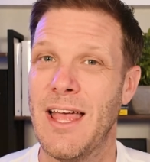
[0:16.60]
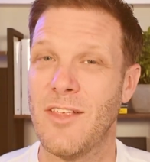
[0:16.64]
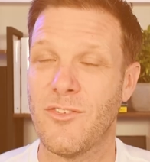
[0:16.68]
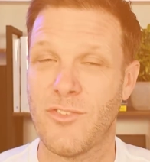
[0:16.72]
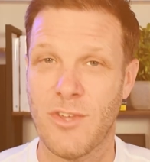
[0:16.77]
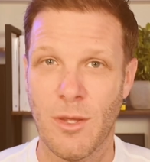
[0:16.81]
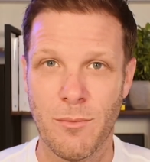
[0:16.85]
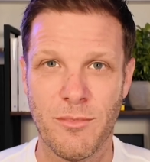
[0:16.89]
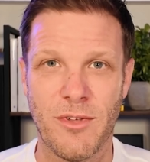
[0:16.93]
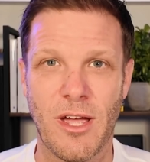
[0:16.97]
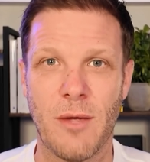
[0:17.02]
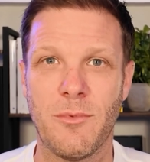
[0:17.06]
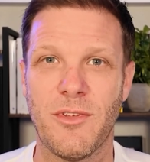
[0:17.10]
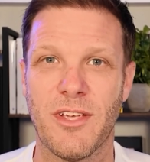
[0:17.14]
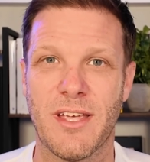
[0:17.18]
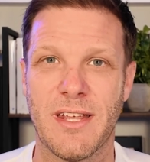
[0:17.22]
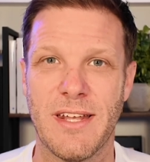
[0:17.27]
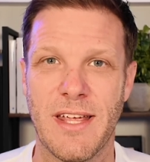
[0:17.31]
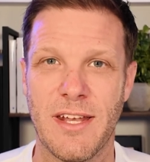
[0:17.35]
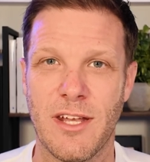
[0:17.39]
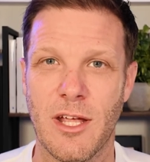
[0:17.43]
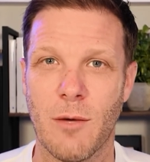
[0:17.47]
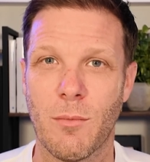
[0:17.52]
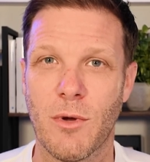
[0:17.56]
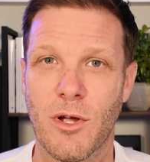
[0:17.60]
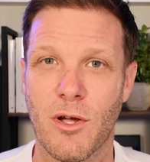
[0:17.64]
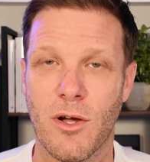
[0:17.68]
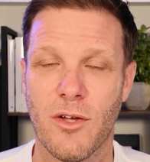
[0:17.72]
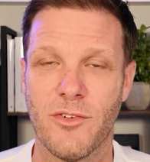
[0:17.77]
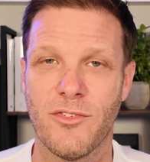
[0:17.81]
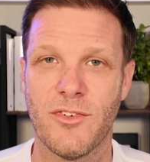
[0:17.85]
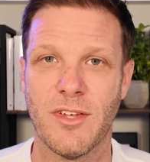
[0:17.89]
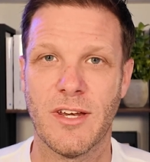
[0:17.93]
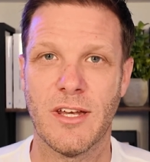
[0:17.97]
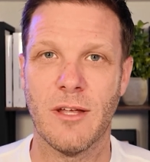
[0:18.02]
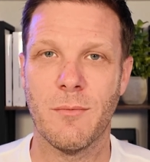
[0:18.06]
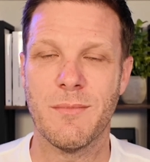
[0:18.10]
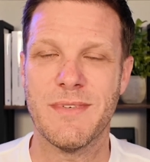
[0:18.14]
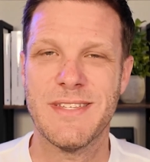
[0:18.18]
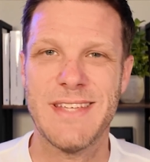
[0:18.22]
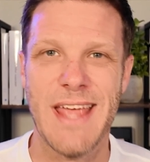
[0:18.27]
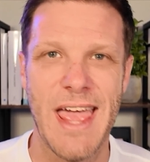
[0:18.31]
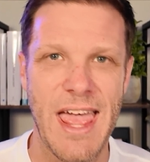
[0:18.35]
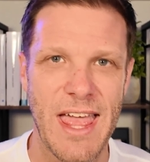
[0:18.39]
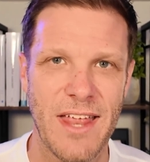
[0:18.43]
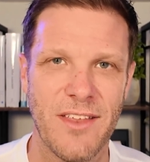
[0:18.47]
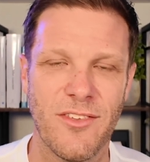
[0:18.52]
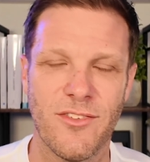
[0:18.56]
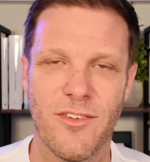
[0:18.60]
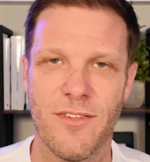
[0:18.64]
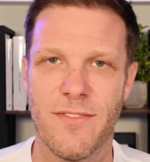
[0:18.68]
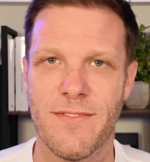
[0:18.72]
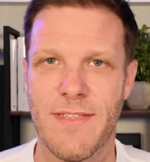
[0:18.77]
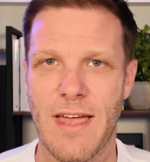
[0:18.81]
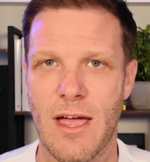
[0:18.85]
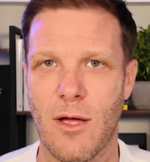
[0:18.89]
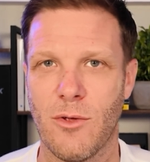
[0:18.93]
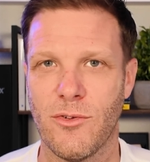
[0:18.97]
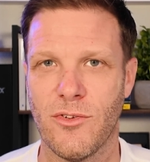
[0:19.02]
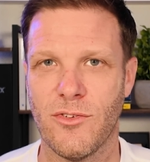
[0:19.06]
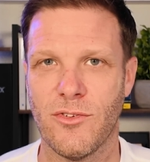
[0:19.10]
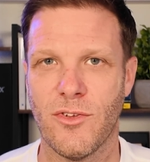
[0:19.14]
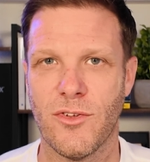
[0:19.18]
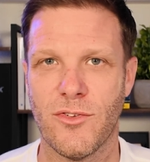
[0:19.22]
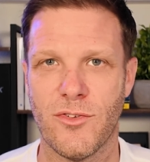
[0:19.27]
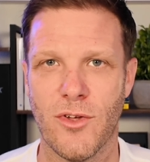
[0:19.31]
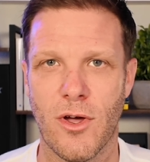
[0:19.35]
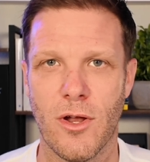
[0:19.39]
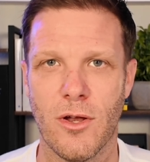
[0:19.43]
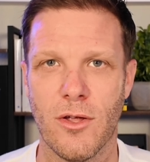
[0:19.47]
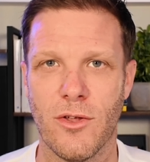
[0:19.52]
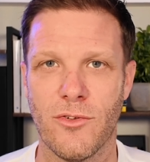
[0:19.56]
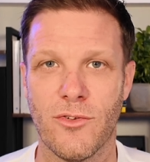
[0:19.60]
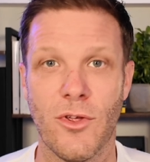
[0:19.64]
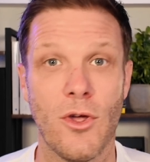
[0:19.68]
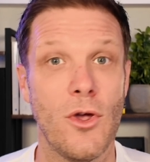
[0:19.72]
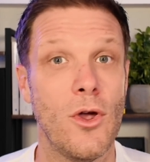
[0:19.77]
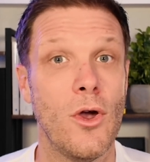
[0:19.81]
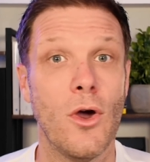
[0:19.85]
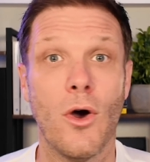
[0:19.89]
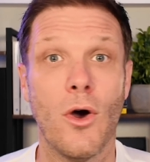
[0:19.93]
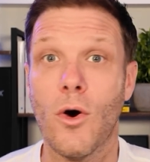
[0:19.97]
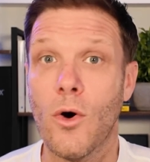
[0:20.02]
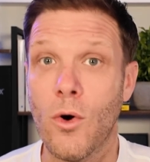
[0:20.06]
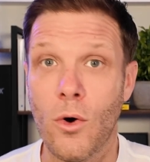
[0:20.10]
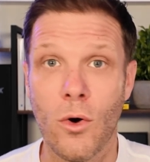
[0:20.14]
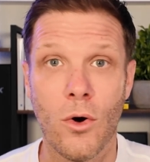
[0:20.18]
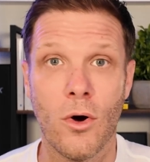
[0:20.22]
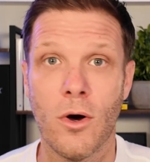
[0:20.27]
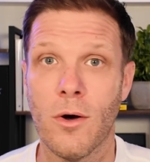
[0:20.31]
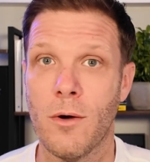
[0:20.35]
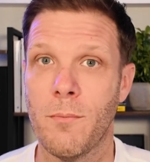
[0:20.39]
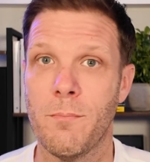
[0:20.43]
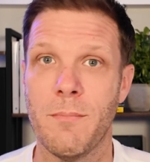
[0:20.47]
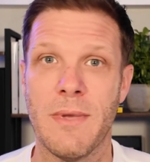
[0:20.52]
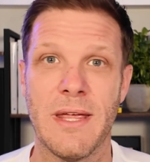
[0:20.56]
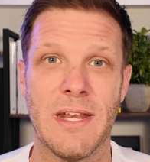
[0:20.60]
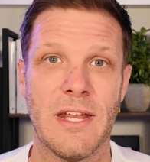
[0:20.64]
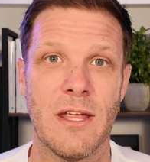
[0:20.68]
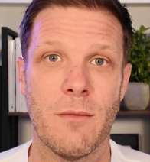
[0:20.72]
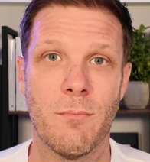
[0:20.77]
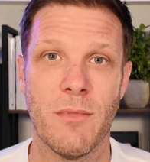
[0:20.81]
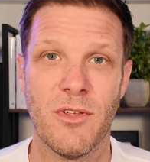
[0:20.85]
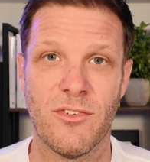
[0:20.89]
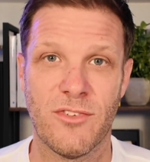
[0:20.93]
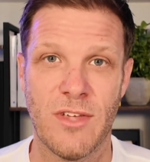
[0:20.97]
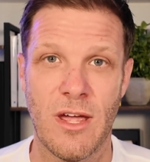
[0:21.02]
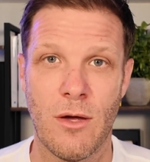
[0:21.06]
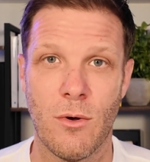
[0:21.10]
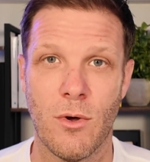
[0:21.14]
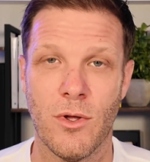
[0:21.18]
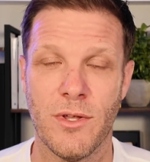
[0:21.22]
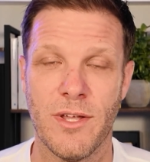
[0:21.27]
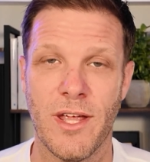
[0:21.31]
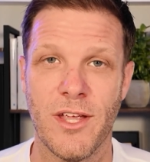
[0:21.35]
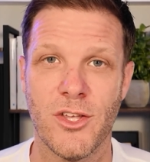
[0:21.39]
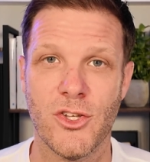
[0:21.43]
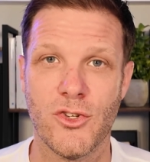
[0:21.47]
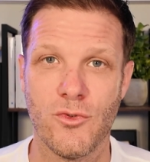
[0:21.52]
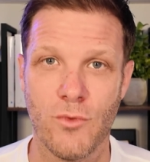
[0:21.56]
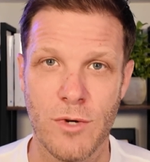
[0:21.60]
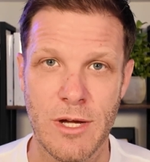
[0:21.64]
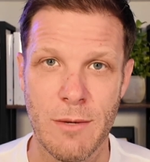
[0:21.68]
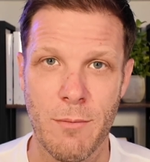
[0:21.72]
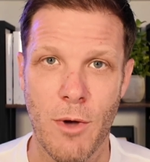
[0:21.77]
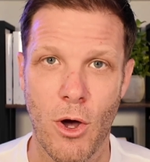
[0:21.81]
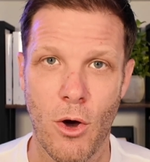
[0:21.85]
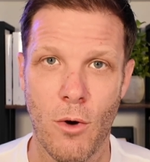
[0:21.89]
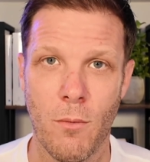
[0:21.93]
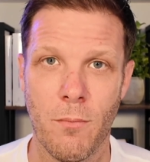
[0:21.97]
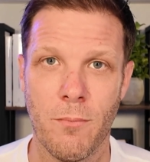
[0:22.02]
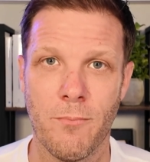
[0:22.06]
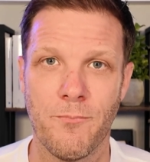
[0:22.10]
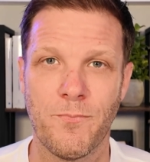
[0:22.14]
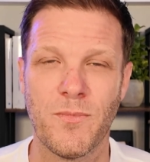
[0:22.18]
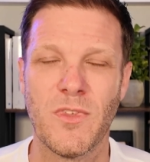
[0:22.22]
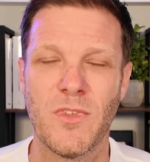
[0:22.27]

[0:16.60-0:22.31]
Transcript: And sometimes it can end up costing them tens of thousands of dollars or mean they miss out on their dream home.